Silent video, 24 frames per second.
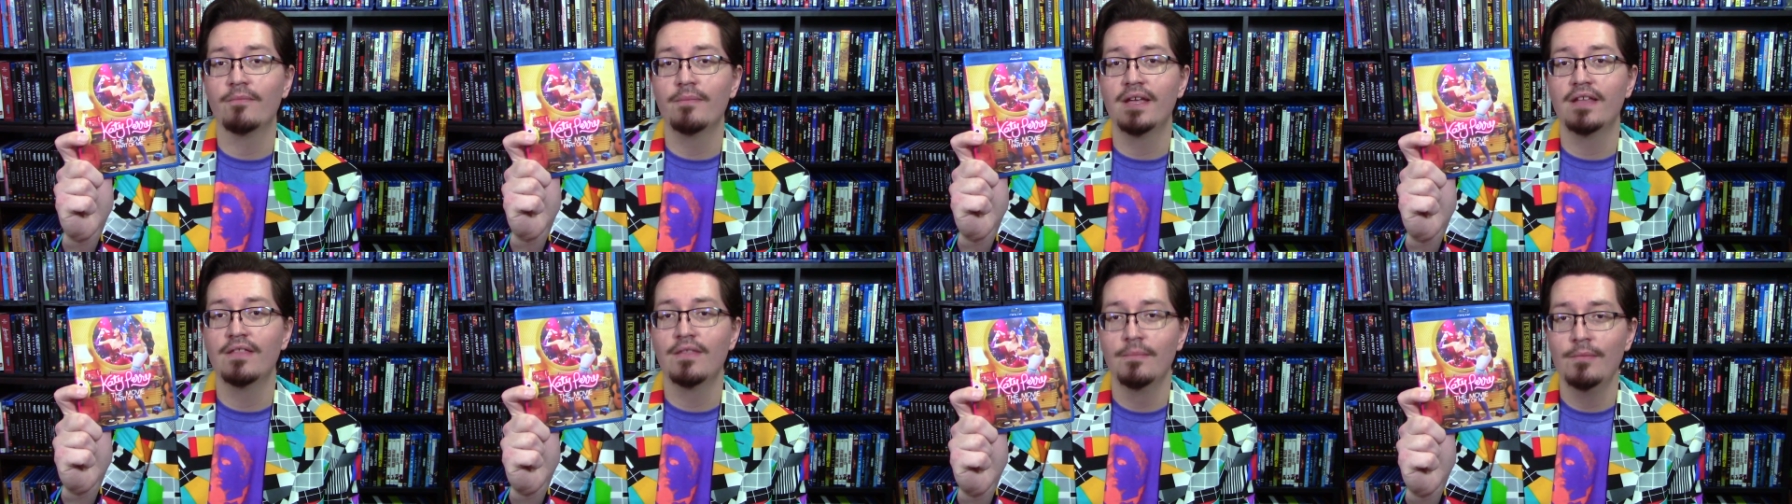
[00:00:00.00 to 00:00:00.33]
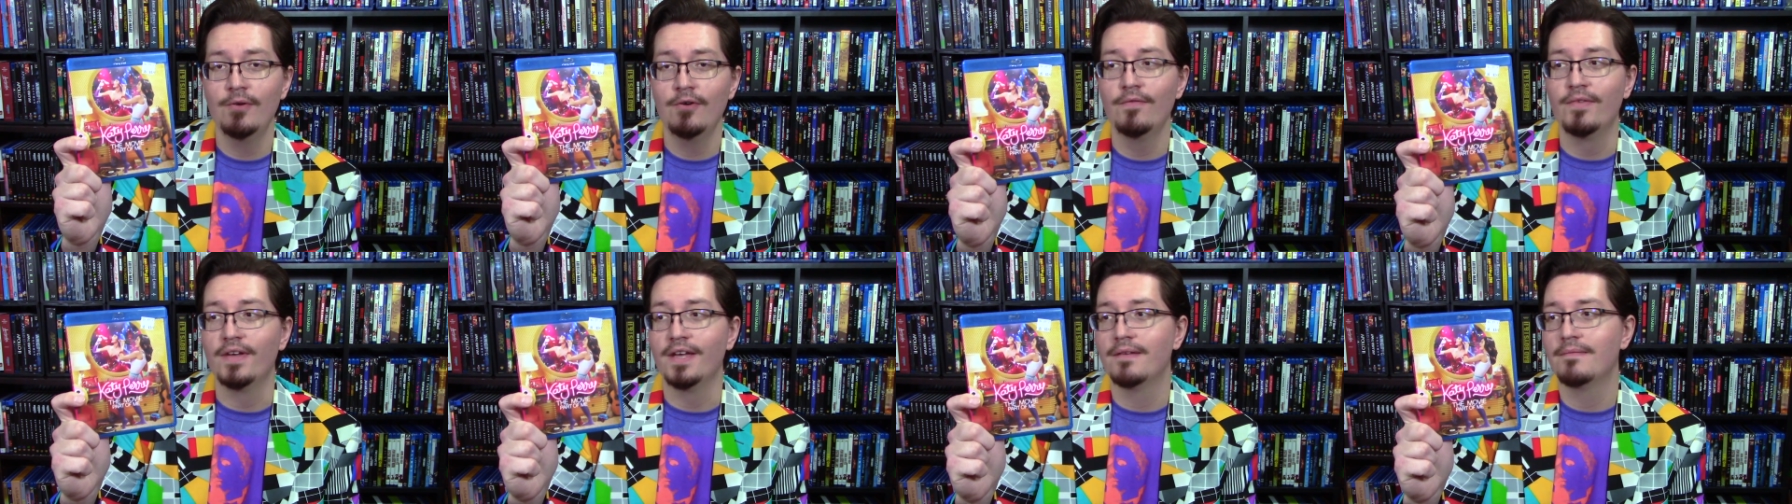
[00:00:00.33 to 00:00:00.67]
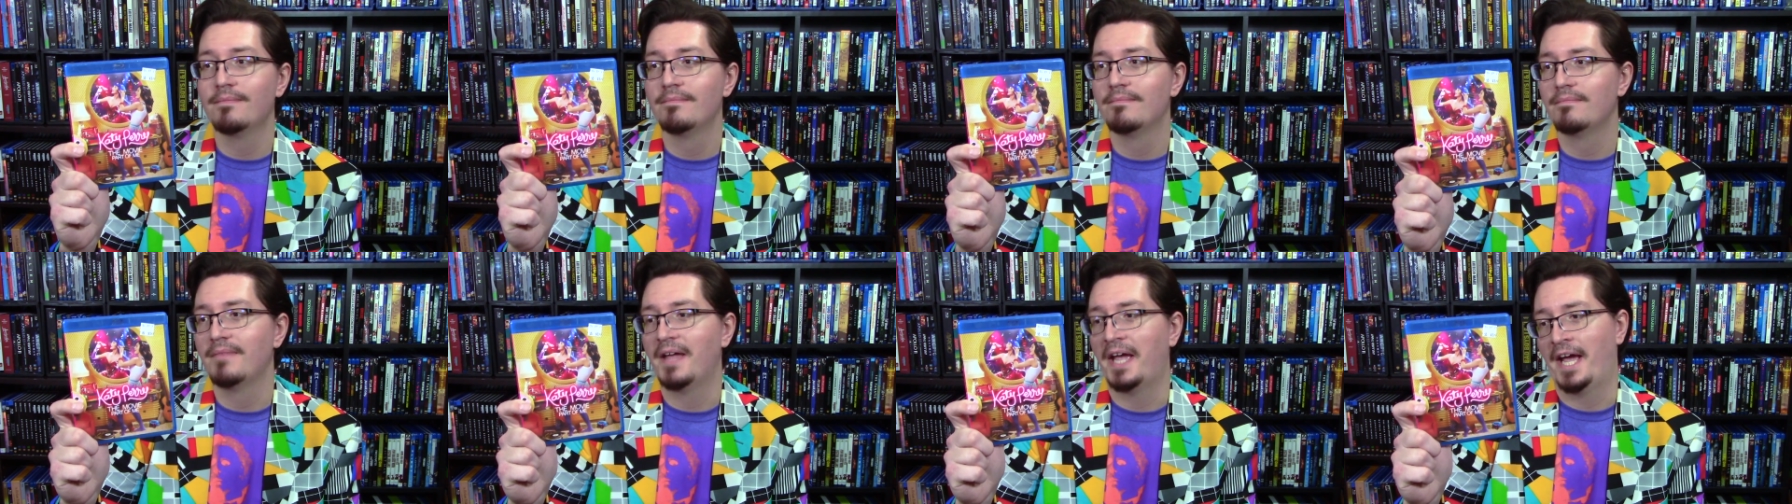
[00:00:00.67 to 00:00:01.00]
Me the Movie
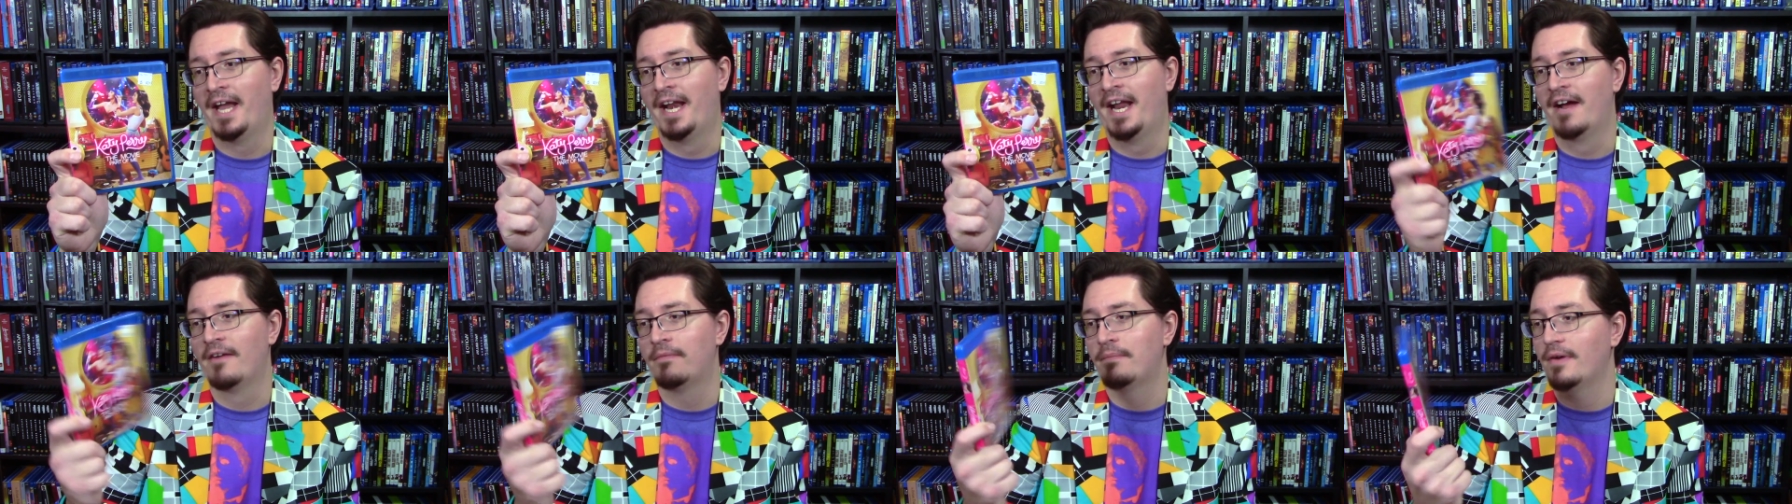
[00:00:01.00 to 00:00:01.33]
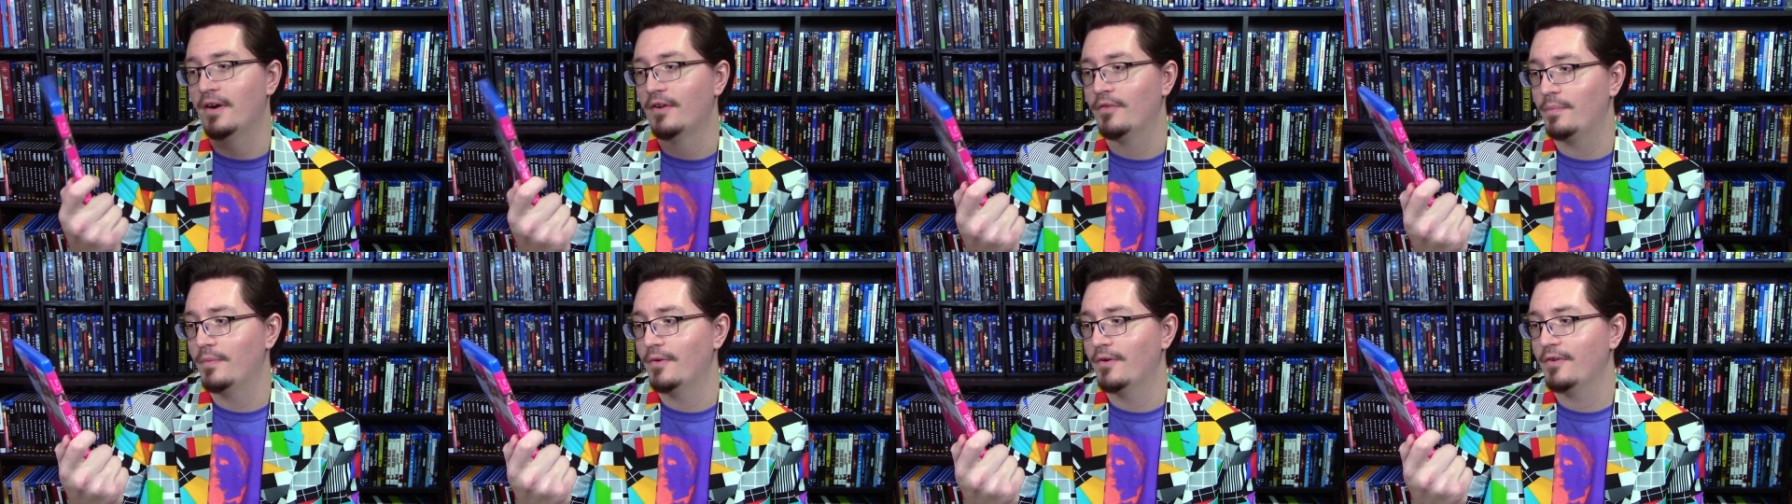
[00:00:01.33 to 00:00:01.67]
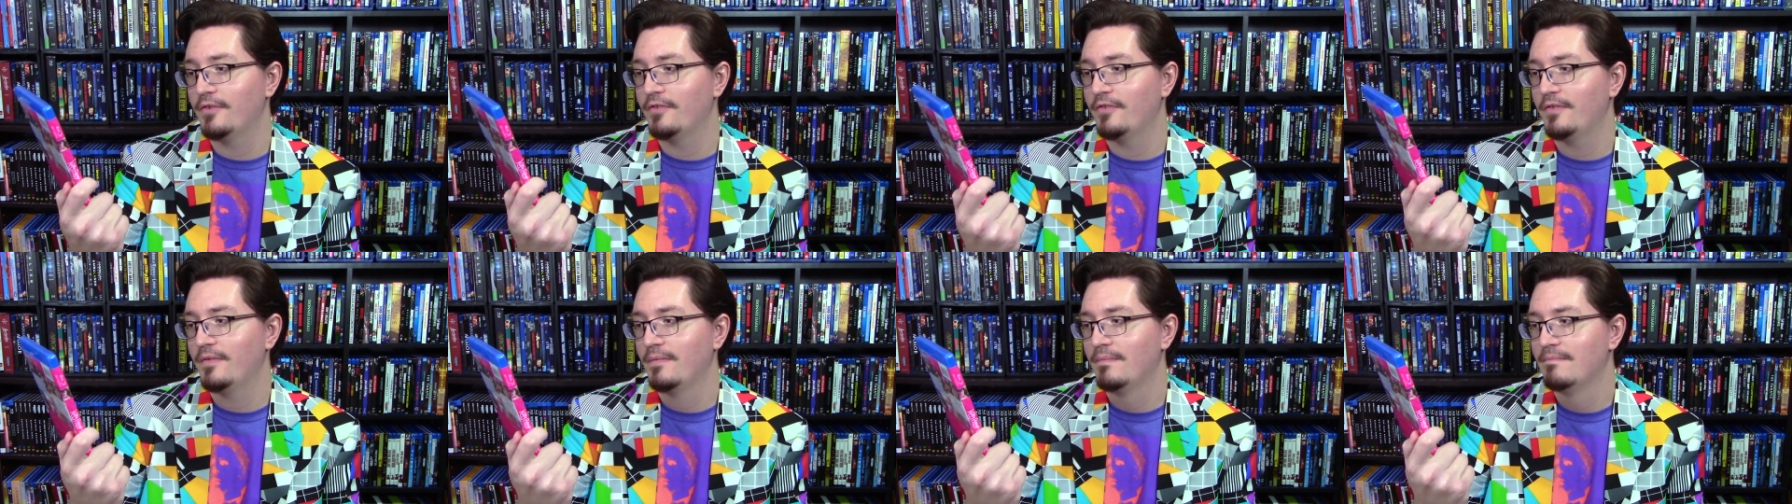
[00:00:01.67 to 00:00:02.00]
at Half Price
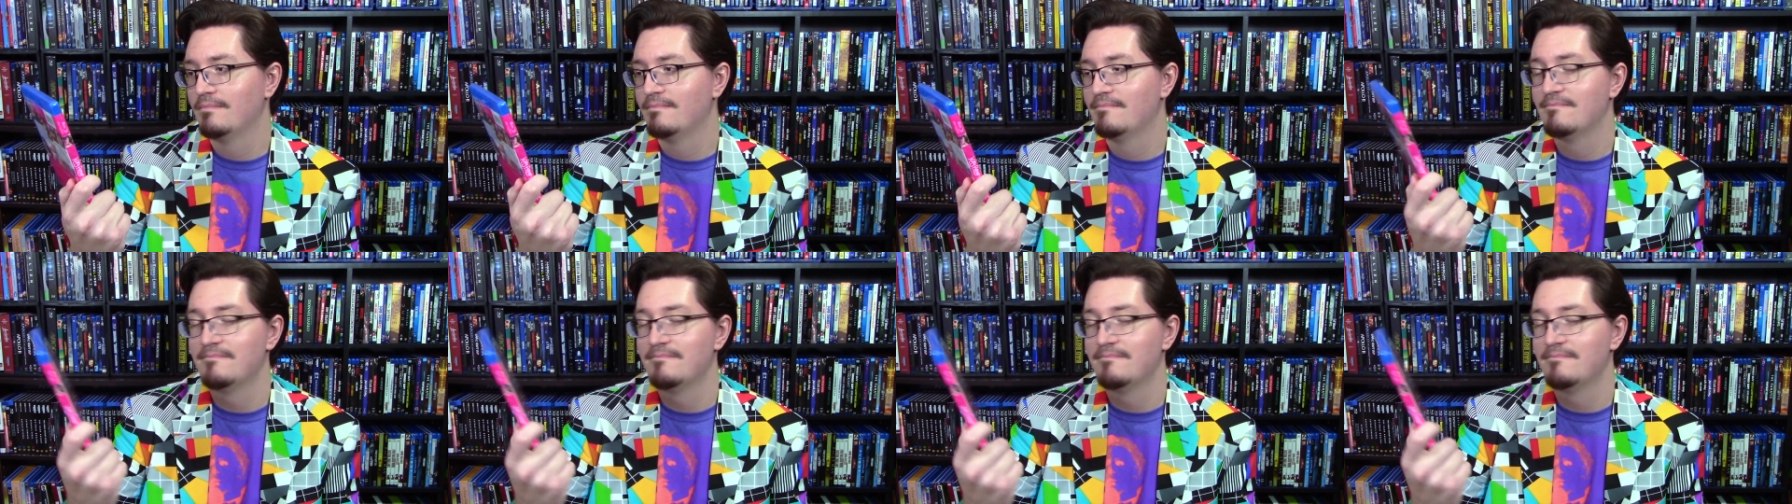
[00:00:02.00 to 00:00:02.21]
Books.